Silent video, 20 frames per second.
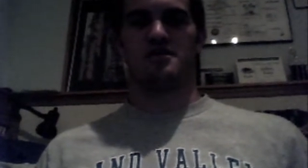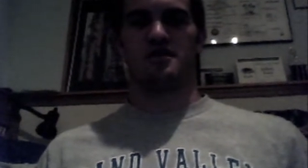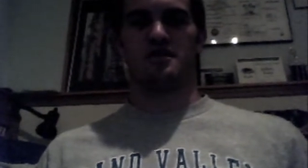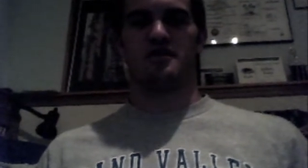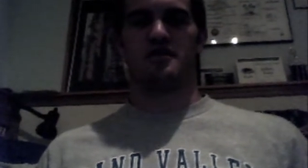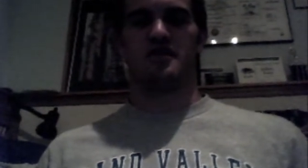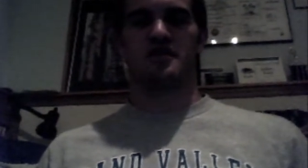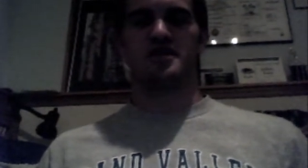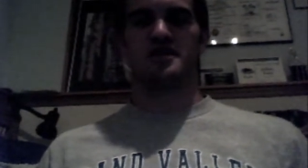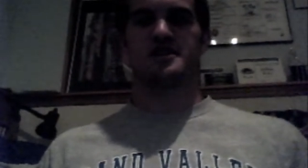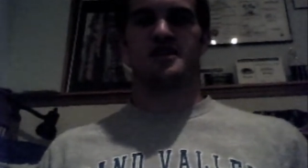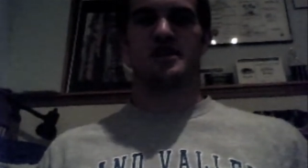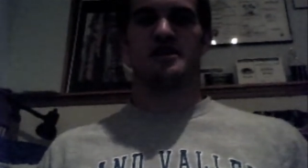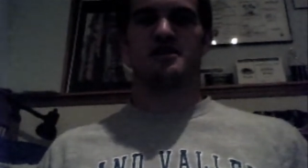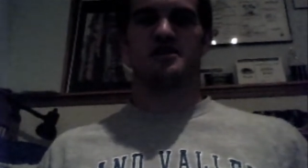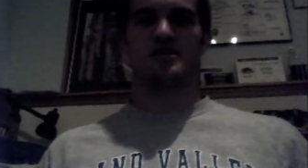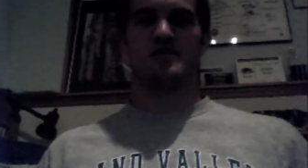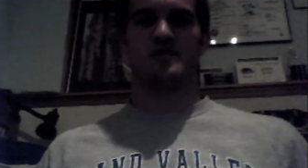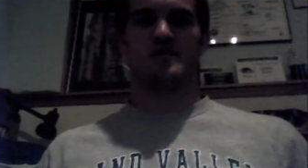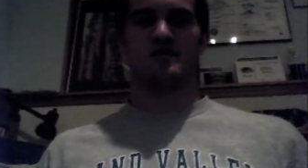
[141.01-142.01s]
don't think the
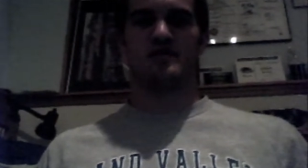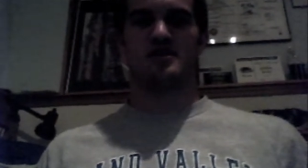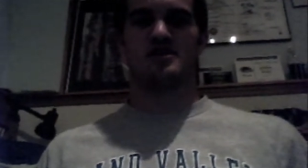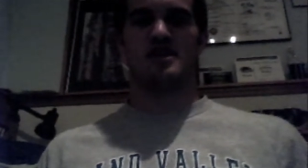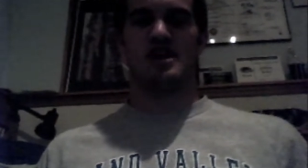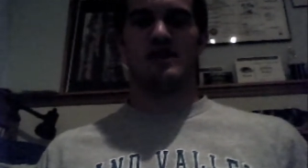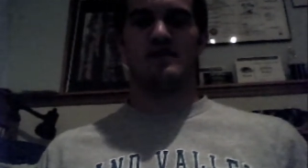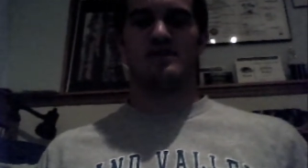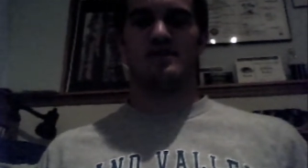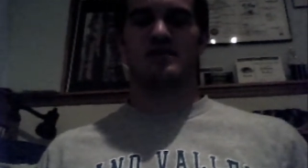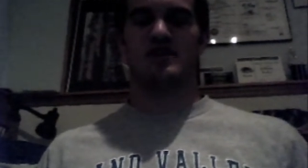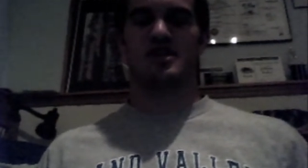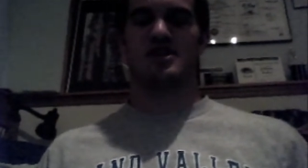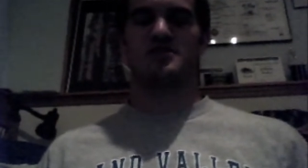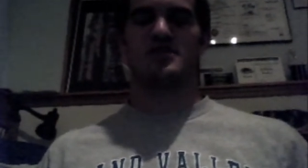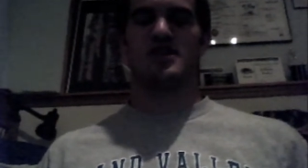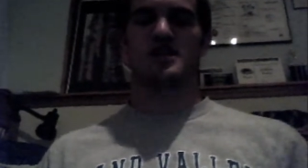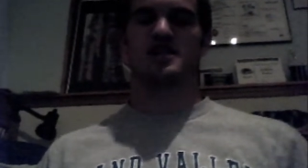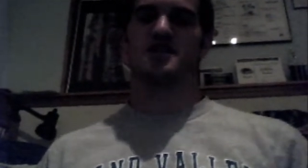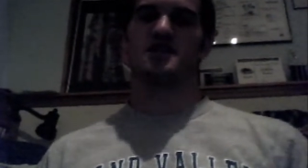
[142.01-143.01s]
Titans are going to be able to stop them,
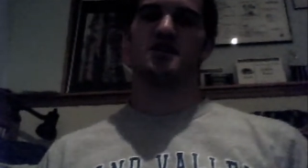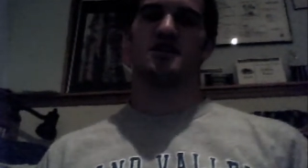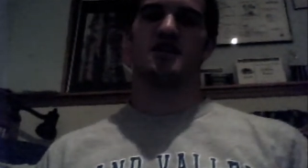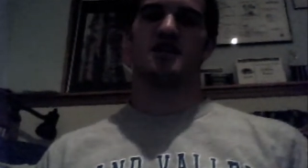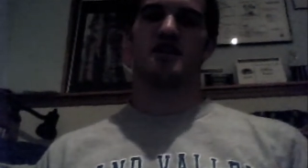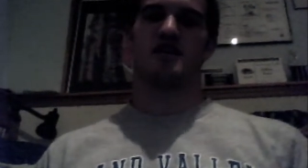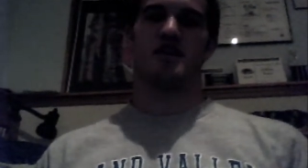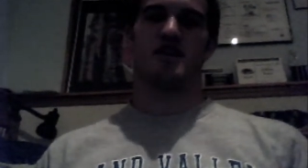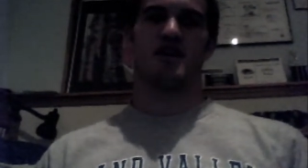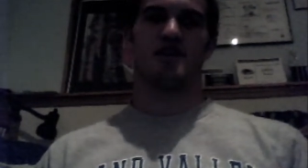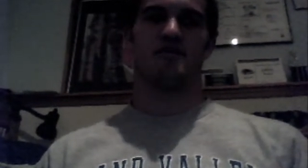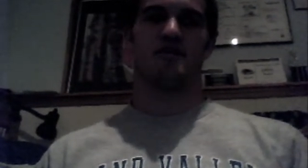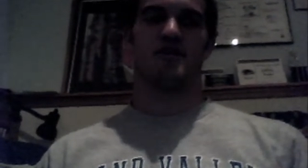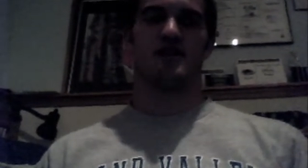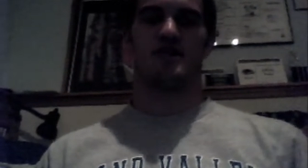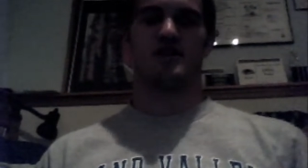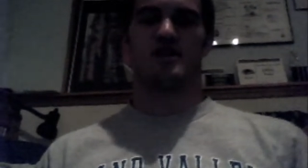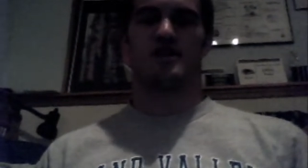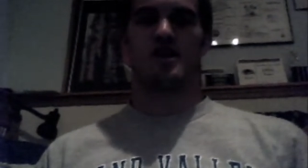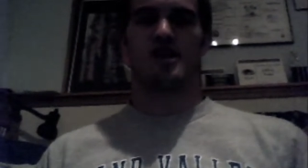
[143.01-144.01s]
especially
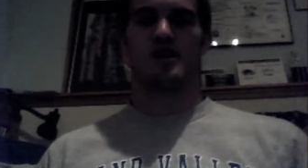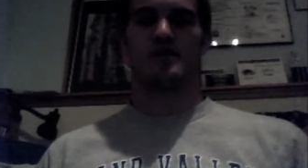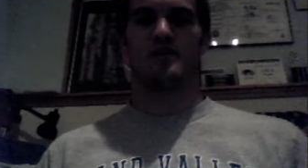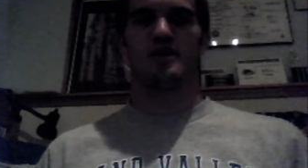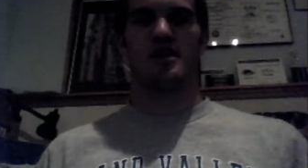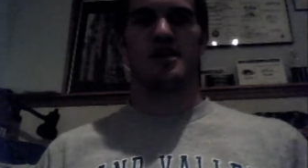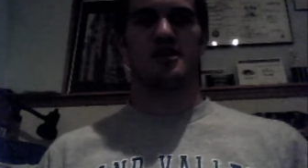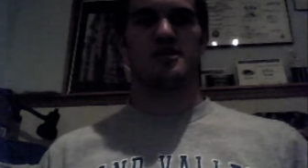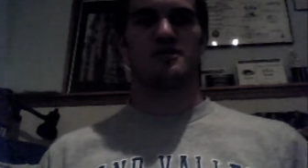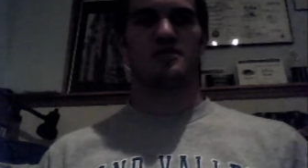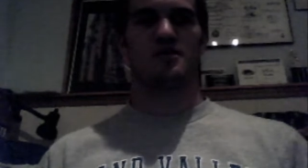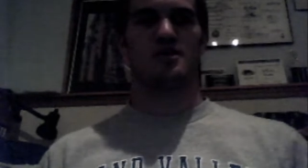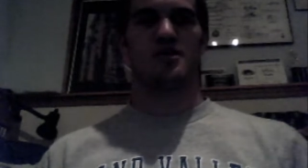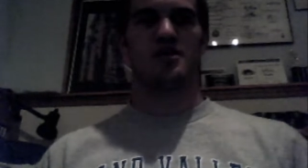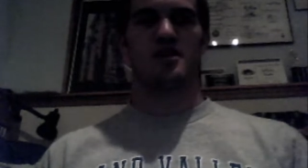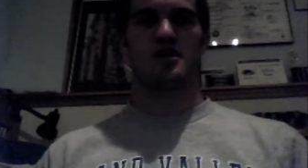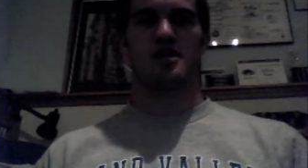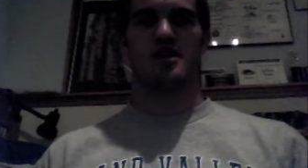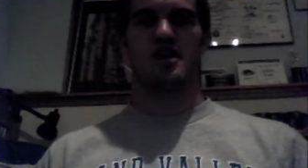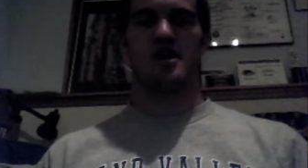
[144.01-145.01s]
having Albert
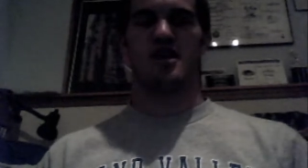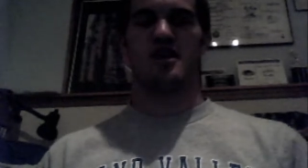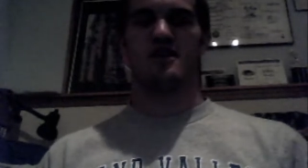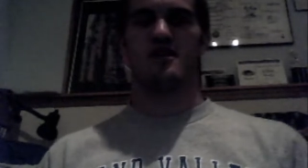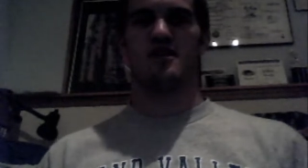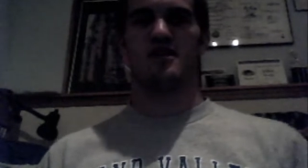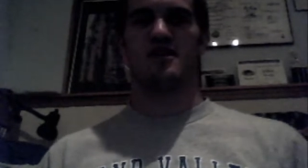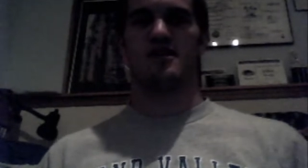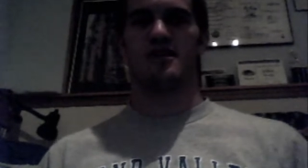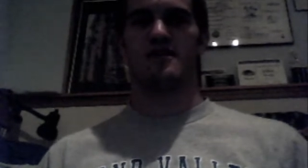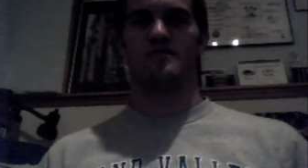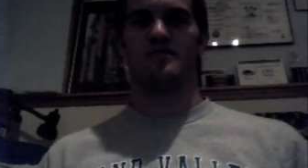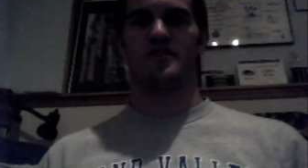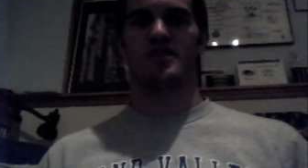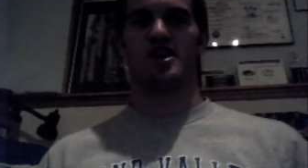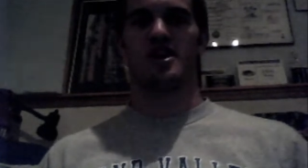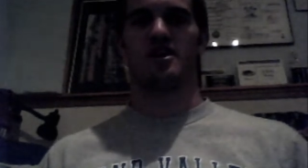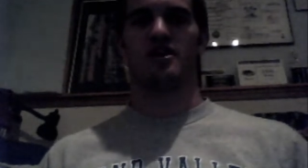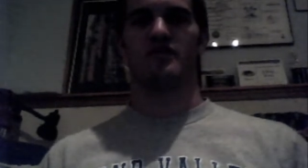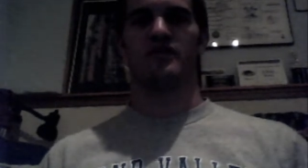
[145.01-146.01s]
Haynesworth and
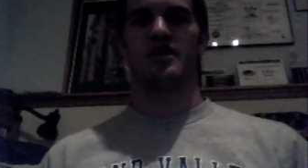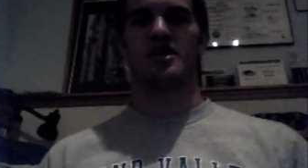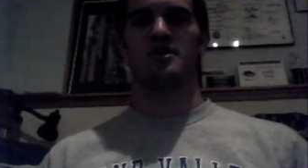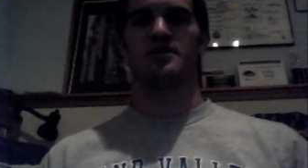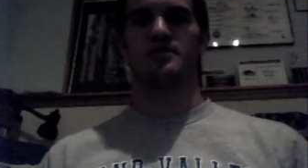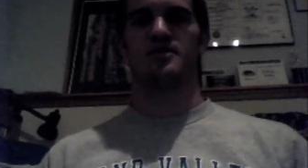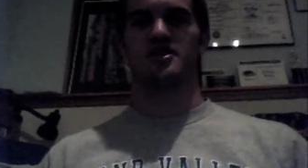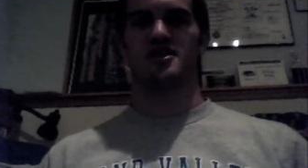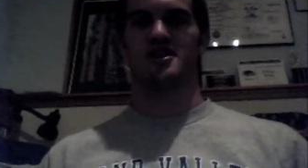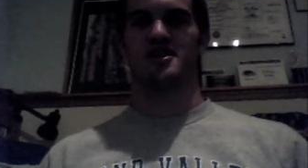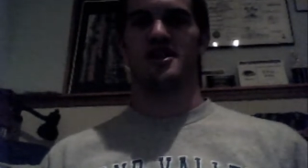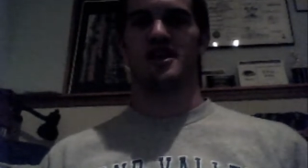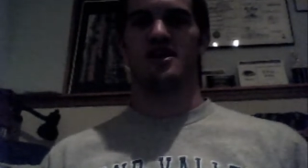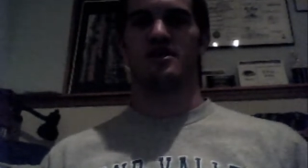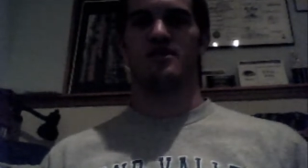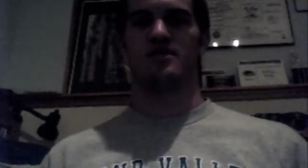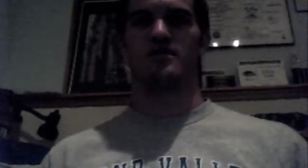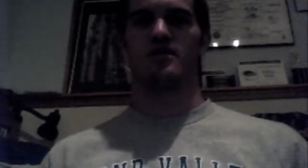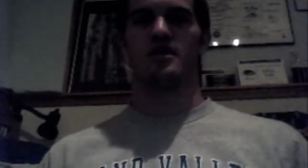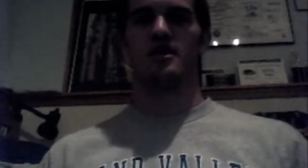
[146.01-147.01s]
Kyle Vanderbush
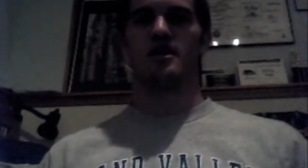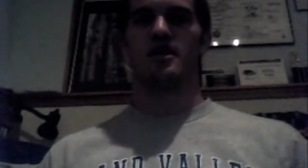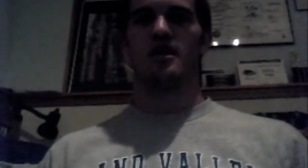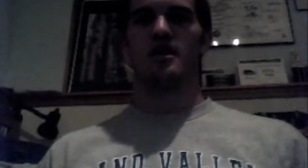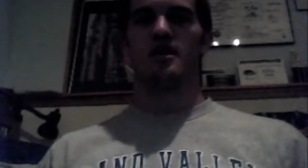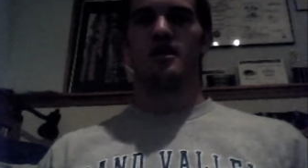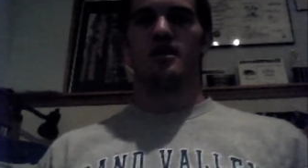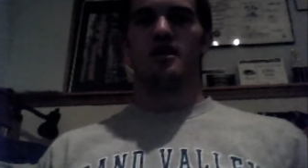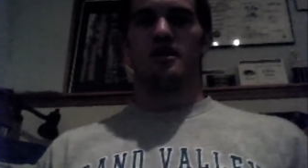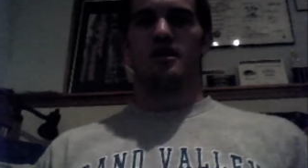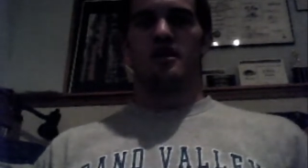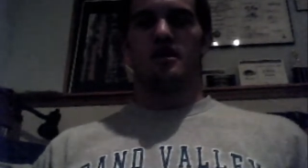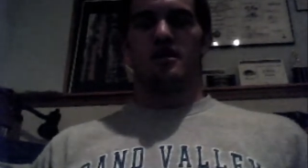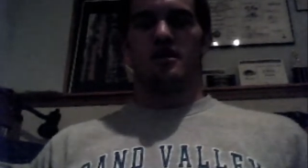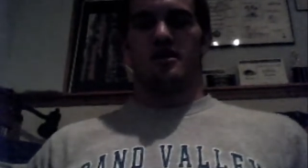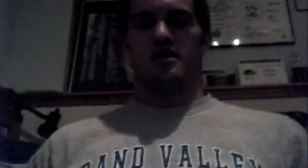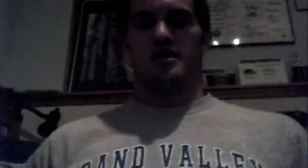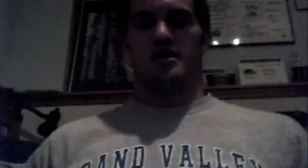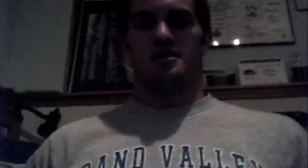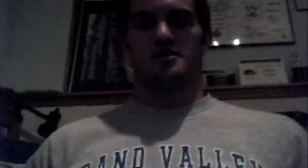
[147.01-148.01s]
out.
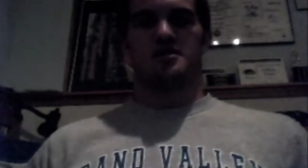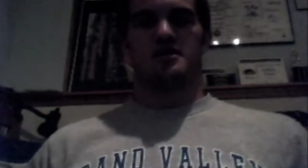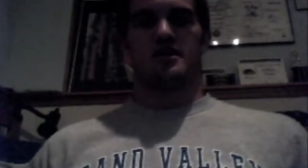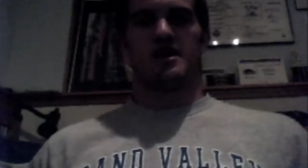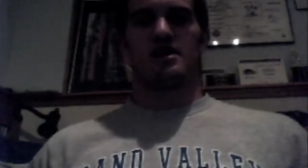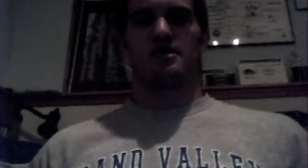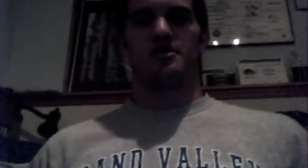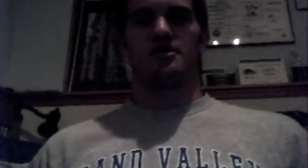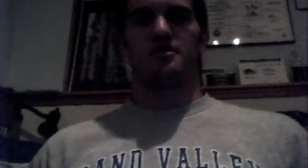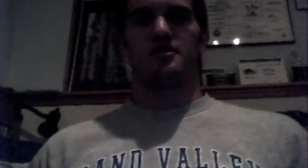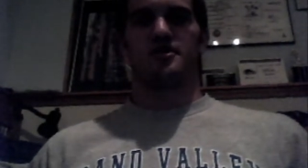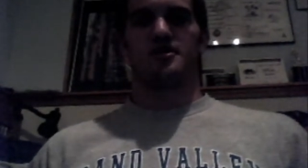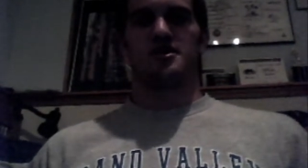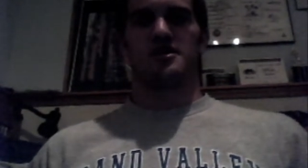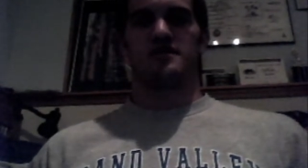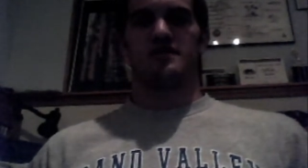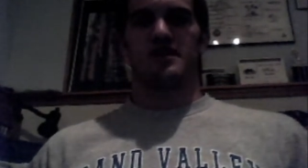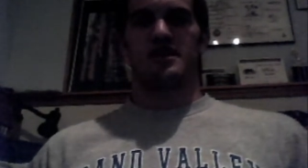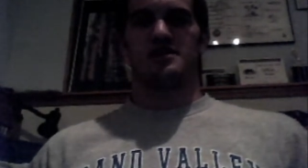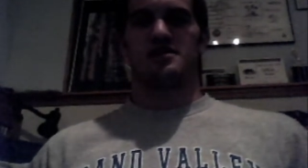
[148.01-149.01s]
So that'll hurt the
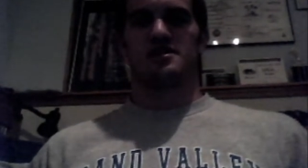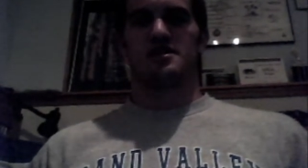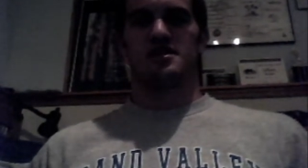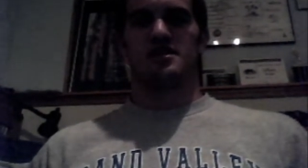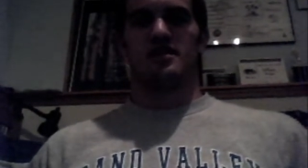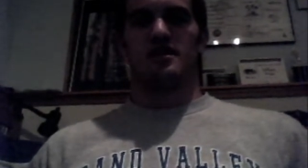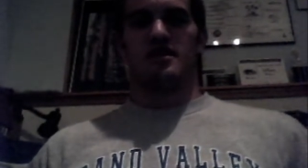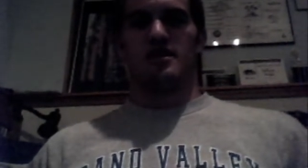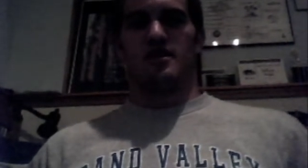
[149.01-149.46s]
defense.